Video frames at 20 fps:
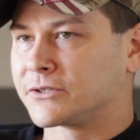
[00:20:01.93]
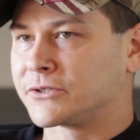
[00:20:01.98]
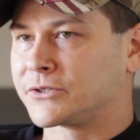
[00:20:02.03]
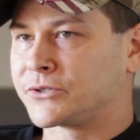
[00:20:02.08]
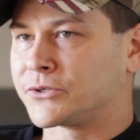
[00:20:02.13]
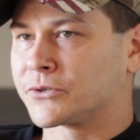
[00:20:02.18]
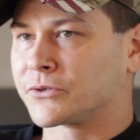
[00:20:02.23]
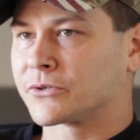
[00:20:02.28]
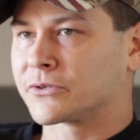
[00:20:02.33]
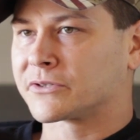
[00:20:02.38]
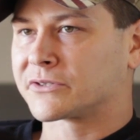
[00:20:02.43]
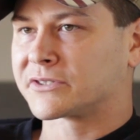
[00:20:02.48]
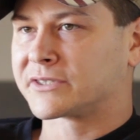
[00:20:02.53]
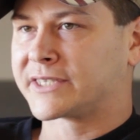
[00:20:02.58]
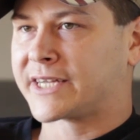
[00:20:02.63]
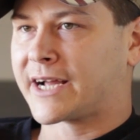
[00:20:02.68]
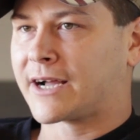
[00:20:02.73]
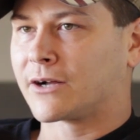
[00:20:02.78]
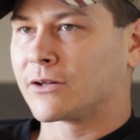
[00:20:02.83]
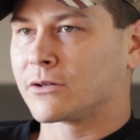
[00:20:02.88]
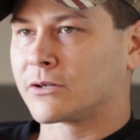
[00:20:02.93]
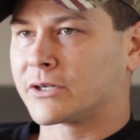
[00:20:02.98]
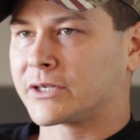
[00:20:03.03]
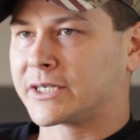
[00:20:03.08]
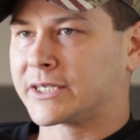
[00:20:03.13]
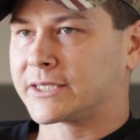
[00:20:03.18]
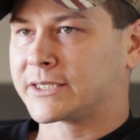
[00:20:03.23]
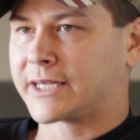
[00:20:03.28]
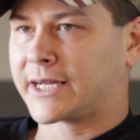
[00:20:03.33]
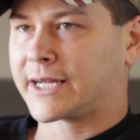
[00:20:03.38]
you're now
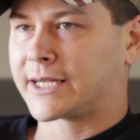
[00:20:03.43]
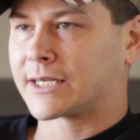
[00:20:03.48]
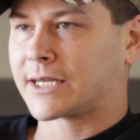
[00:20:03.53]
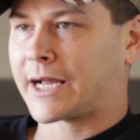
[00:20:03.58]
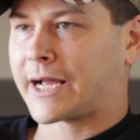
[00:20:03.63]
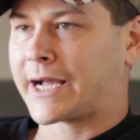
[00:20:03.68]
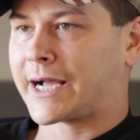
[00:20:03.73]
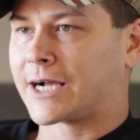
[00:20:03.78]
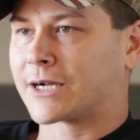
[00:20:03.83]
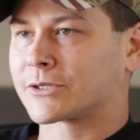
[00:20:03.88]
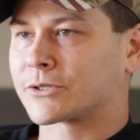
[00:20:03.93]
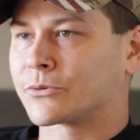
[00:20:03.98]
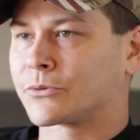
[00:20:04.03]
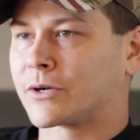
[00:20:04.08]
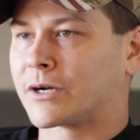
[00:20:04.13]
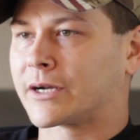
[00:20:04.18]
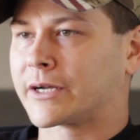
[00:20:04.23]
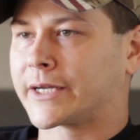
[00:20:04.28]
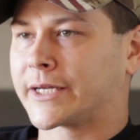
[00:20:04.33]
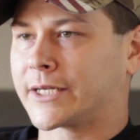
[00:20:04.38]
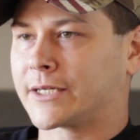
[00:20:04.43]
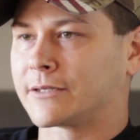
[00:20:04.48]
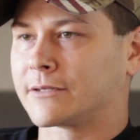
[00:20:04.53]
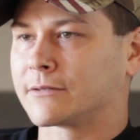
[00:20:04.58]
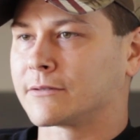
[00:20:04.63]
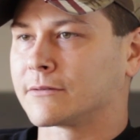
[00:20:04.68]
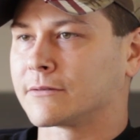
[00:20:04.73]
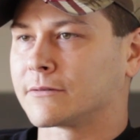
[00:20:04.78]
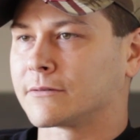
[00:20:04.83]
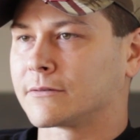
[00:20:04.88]
looking at how do I
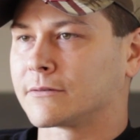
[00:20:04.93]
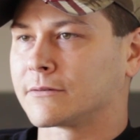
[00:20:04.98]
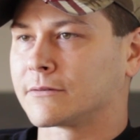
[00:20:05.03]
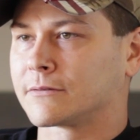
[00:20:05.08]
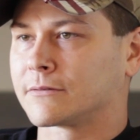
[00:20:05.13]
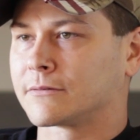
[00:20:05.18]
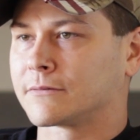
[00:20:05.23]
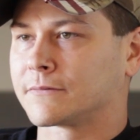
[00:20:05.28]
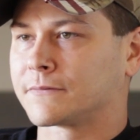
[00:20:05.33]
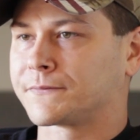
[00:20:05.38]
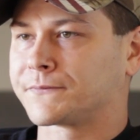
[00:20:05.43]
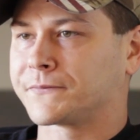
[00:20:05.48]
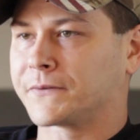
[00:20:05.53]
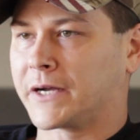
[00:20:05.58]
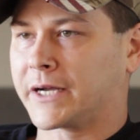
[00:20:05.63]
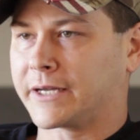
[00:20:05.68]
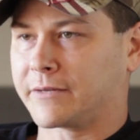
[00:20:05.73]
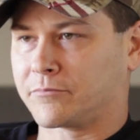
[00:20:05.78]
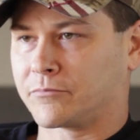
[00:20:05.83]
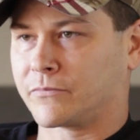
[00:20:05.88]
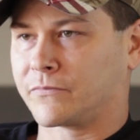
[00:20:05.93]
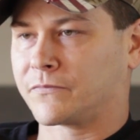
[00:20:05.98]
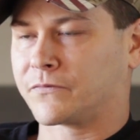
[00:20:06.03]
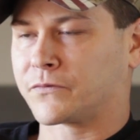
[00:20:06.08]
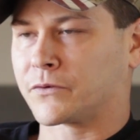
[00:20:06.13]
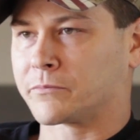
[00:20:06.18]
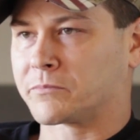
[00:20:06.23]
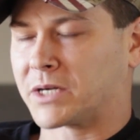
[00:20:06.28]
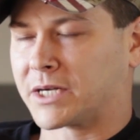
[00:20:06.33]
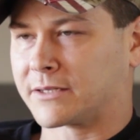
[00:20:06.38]
fight
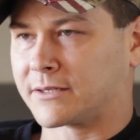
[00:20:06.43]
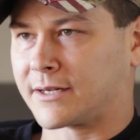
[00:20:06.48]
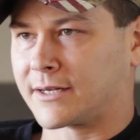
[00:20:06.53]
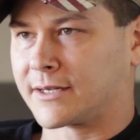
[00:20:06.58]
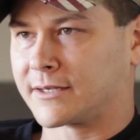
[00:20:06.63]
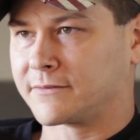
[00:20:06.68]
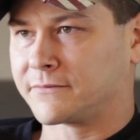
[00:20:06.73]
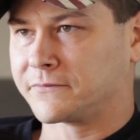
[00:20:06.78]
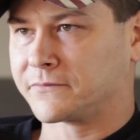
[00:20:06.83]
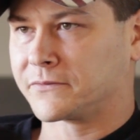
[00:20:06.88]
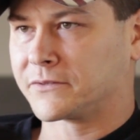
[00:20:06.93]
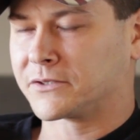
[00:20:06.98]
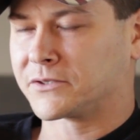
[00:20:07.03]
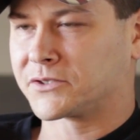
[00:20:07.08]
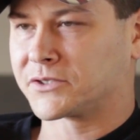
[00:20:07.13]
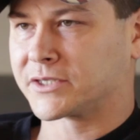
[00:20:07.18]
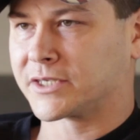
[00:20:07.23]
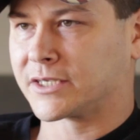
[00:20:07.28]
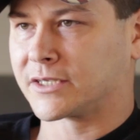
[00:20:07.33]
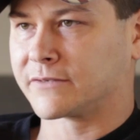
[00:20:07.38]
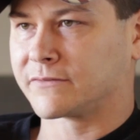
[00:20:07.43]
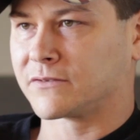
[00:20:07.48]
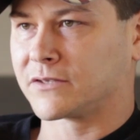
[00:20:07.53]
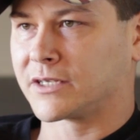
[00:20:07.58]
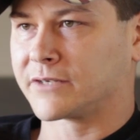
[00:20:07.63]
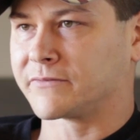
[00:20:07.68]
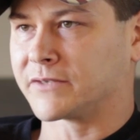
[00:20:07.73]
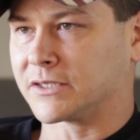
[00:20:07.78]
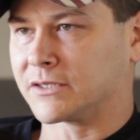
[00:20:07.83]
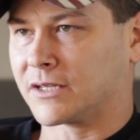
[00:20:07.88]
for my life instead of
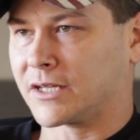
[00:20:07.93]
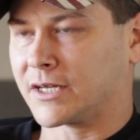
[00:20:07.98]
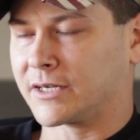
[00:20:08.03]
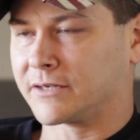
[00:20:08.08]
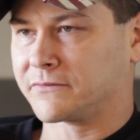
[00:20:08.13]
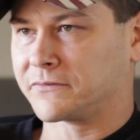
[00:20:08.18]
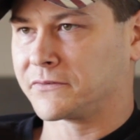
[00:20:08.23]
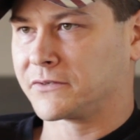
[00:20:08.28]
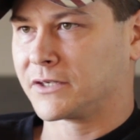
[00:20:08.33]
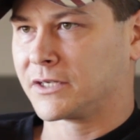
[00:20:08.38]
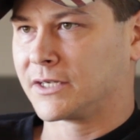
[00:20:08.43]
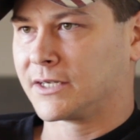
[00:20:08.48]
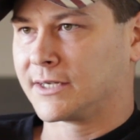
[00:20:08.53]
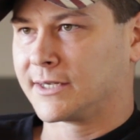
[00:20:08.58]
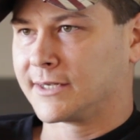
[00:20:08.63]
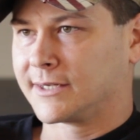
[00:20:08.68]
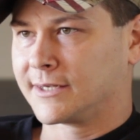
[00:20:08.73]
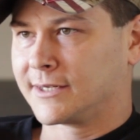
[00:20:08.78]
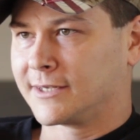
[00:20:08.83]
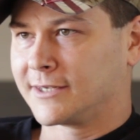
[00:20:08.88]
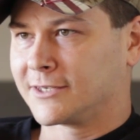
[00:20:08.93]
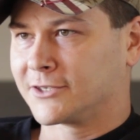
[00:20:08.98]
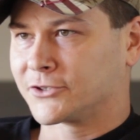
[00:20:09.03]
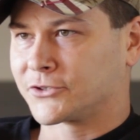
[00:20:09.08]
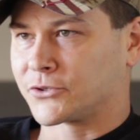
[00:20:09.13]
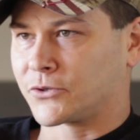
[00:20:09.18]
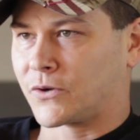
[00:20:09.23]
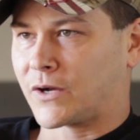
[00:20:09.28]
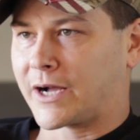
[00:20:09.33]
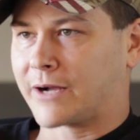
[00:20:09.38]
living life.
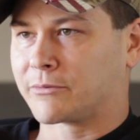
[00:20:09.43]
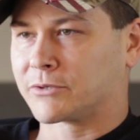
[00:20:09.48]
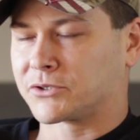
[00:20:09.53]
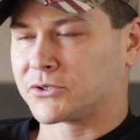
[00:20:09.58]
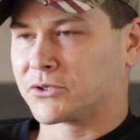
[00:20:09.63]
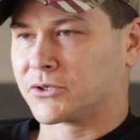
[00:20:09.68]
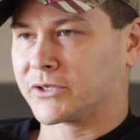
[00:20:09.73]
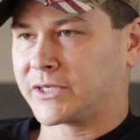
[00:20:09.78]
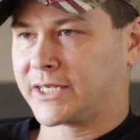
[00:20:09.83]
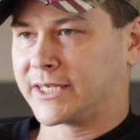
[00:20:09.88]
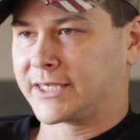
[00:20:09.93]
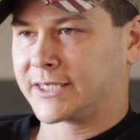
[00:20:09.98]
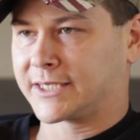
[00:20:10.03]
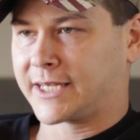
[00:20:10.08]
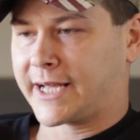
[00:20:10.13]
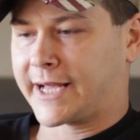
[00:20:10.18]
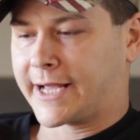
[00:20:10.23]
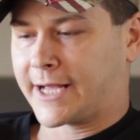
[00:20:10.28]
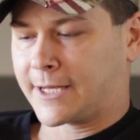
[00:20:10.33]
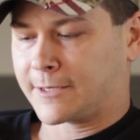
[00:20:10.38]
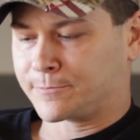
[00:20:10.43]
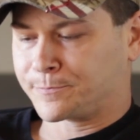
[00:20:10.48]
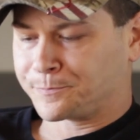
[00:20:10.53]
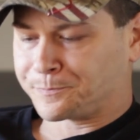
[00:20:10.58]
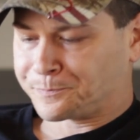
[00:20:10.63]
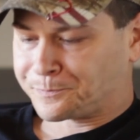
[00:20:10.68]
So I was looking at